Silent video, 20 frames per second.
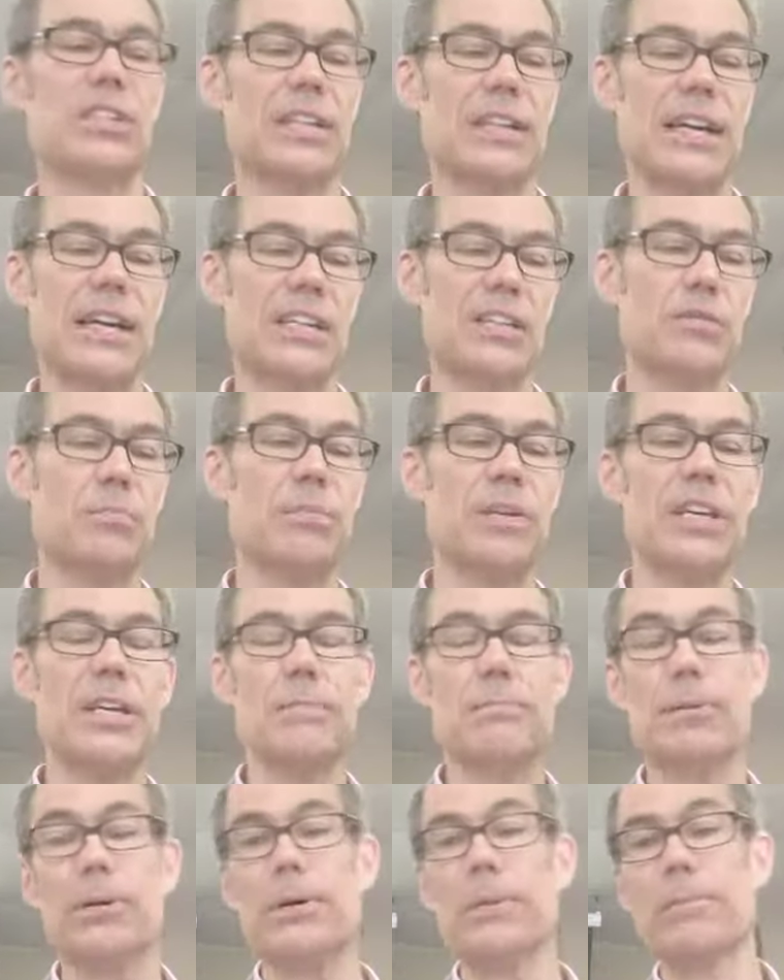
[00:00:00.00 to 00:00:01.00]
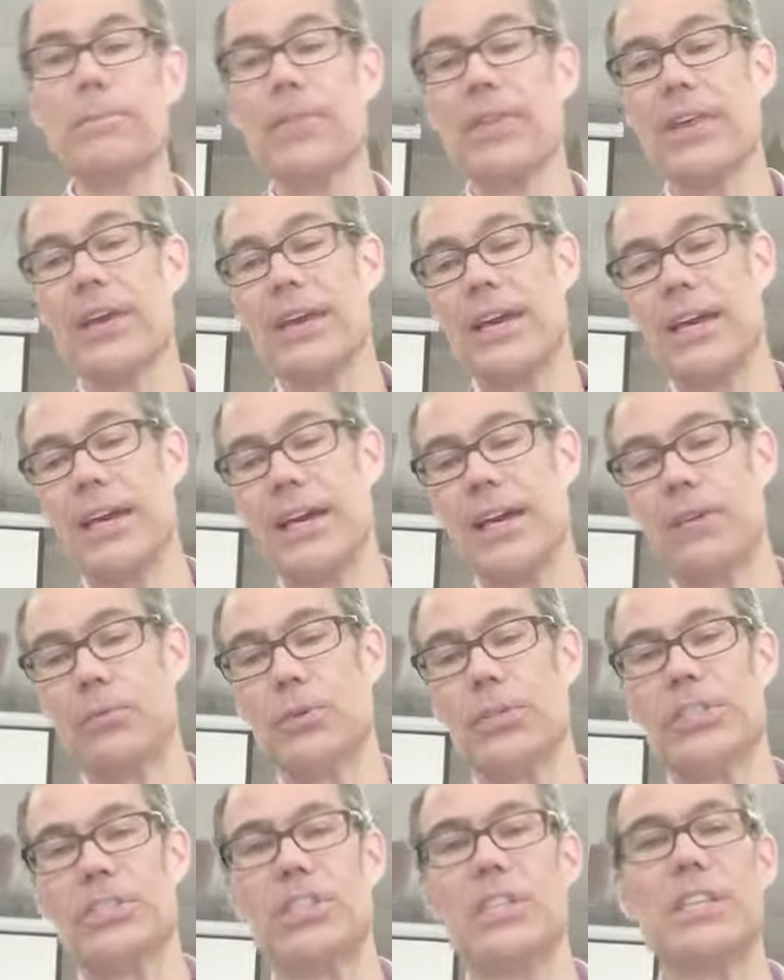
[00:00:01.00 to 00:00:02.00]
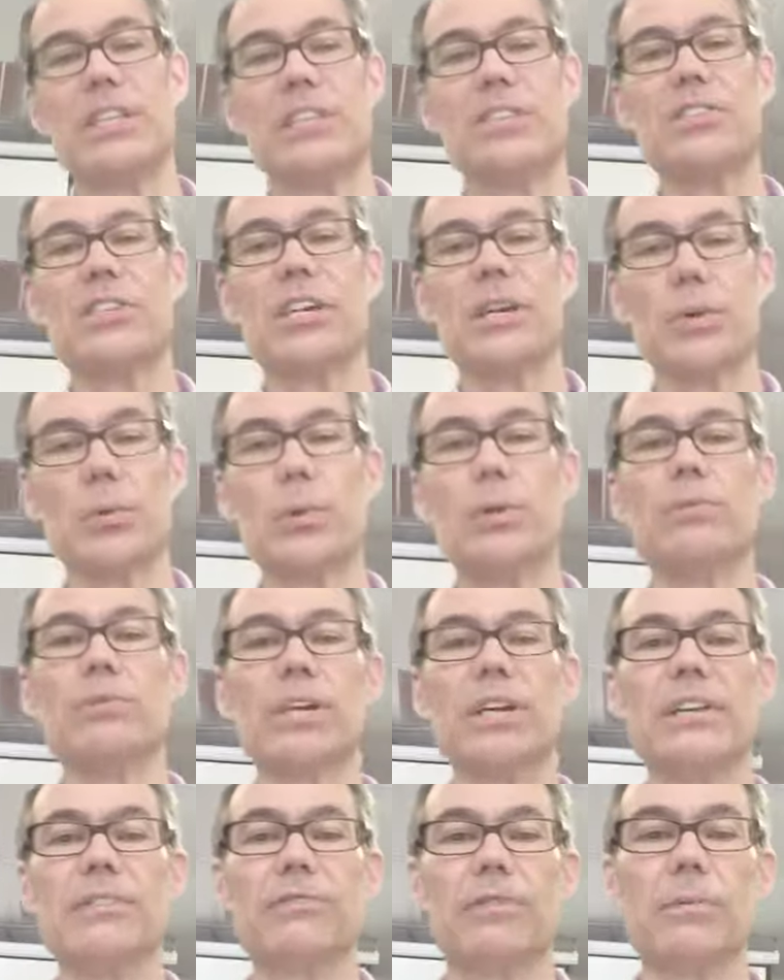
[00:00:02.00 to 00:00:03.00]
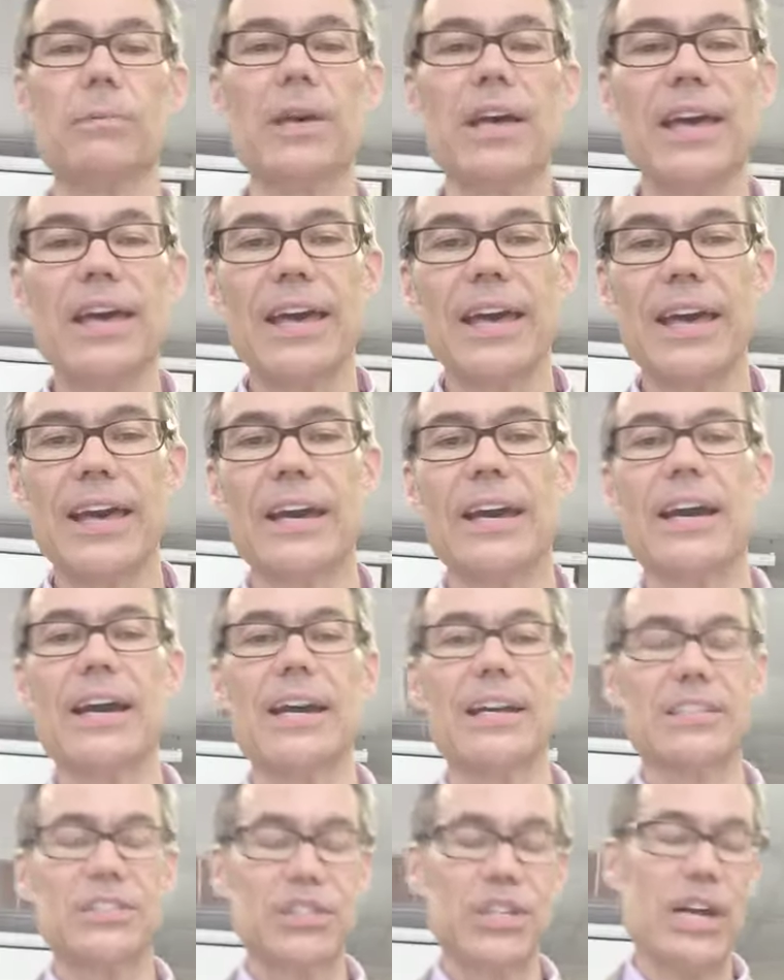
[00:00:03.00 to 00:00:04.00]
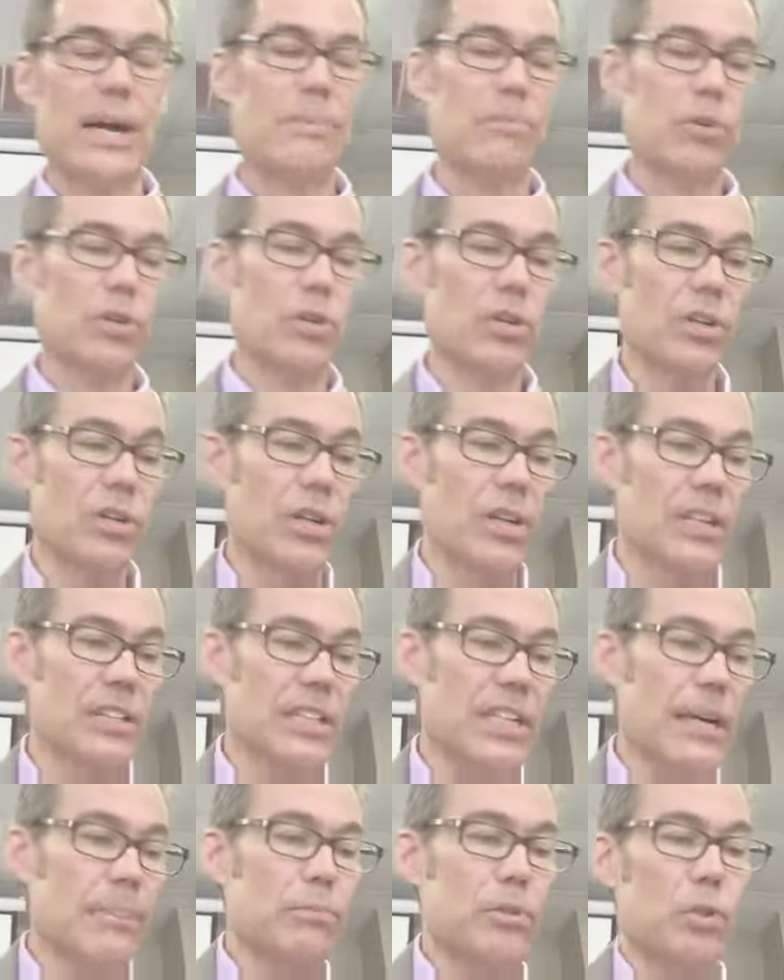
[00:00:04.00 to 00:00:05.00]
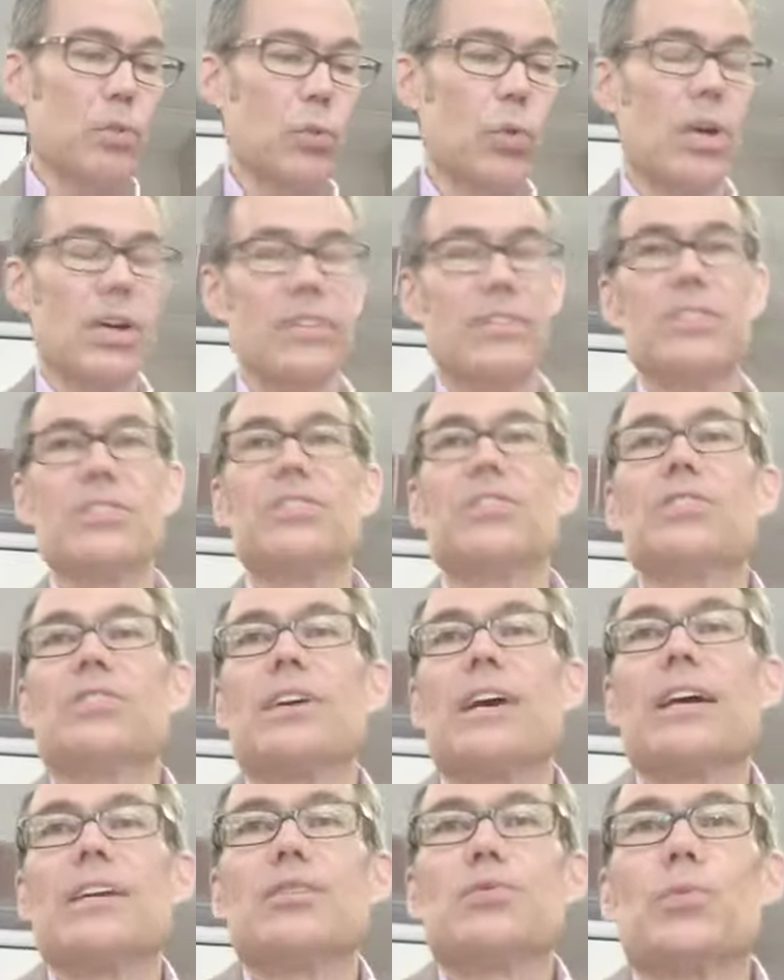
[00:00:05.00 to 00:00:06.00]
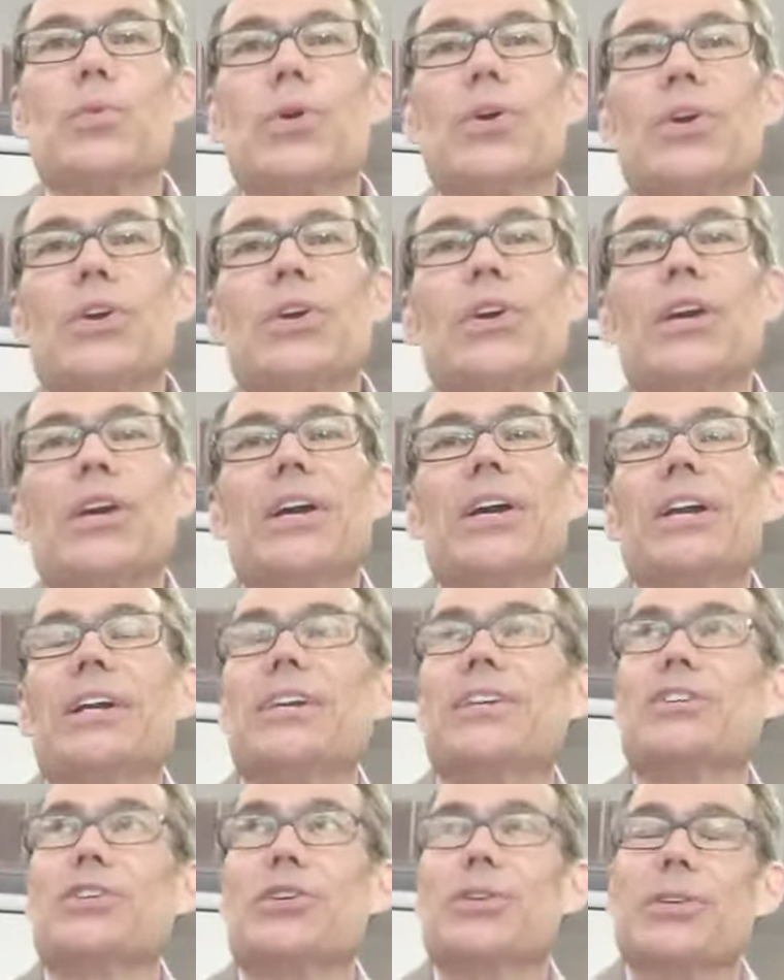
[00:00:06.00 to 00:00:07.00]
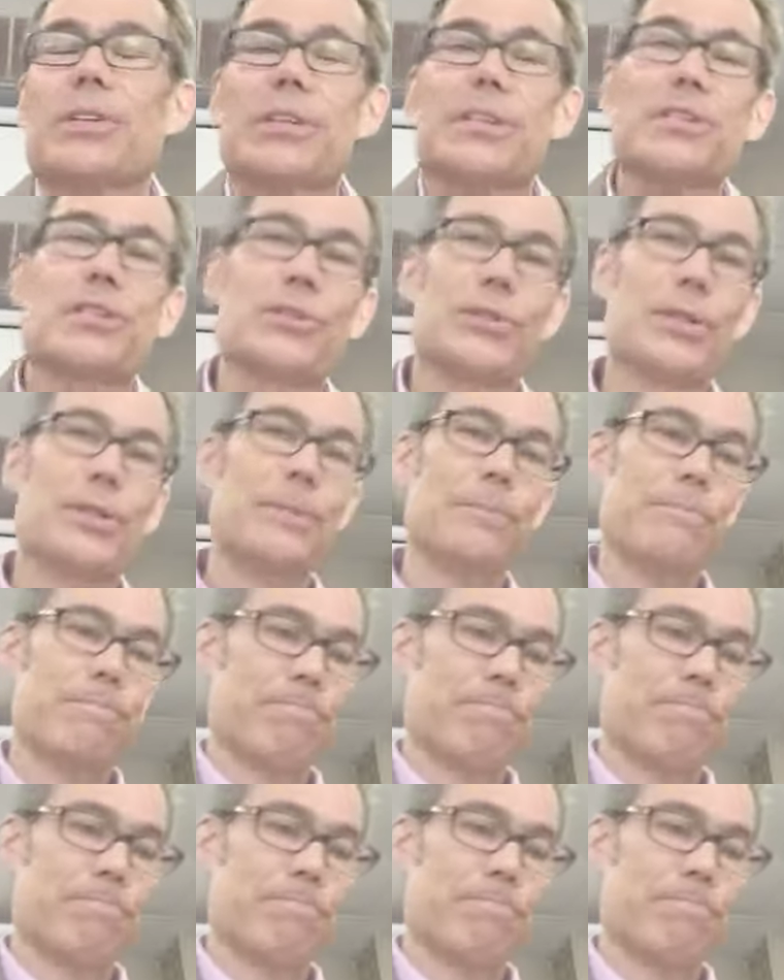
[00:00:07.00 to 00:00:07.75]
to God's people. And we see this here. We read from Haggai chapter 1. This is God's word, eternally true.